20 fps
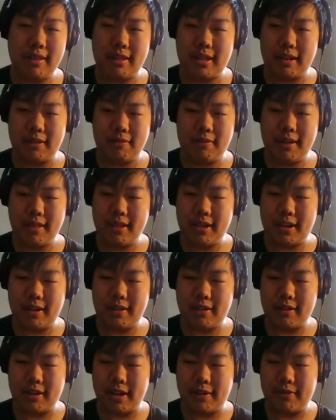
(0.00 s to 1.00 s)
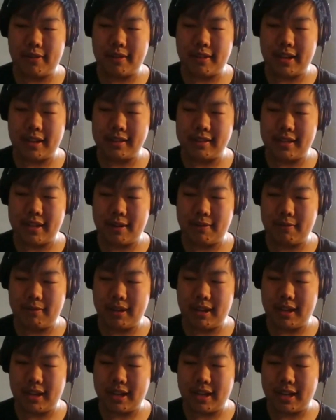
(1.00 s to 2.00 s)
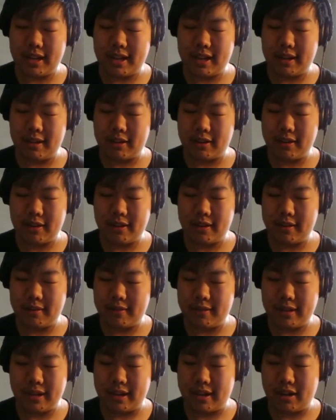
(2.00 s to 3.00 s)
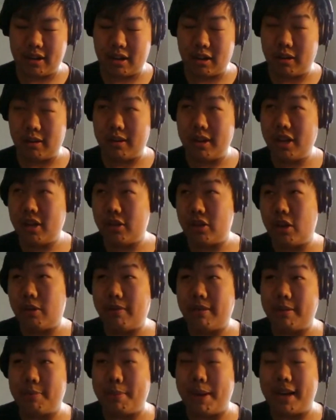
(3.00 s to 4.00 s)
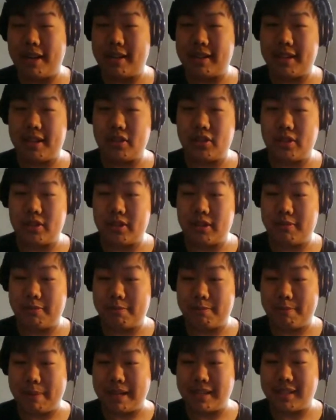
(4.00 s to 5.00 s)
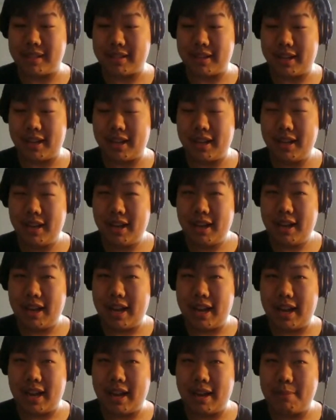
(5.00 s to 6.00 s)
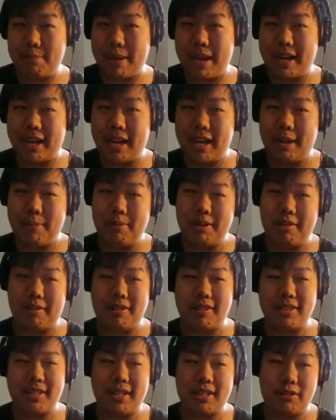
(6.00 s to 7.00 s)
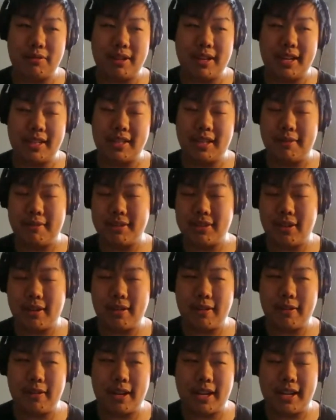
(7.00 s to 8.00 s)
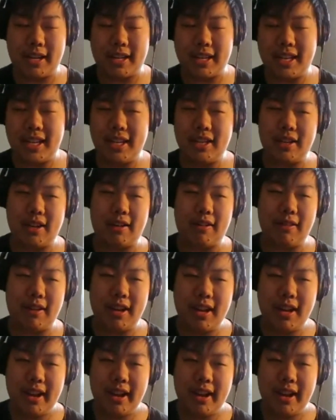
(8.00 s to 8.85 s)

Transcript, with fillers: like one of the undercovered things that we uh, couldn't, uh, or no one paid attention to basically uh, back at M W C twenty eighteen was her uh, keynote.